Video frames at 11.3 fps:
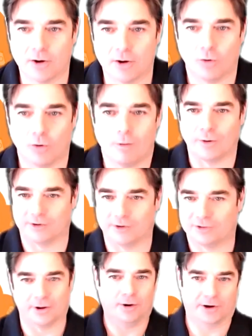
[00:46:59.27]
Okay, I've got one more
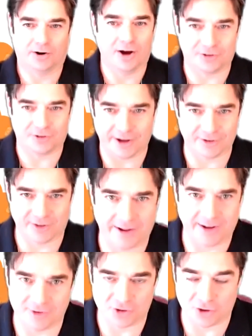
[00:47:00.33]
question. I'm going to ask it
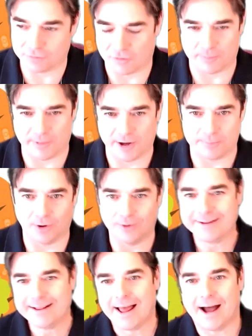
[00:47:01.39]
because I it's useful for
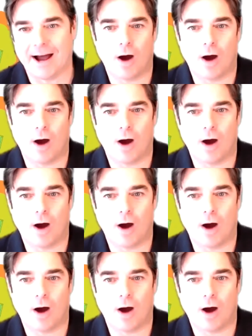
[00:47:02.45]
people.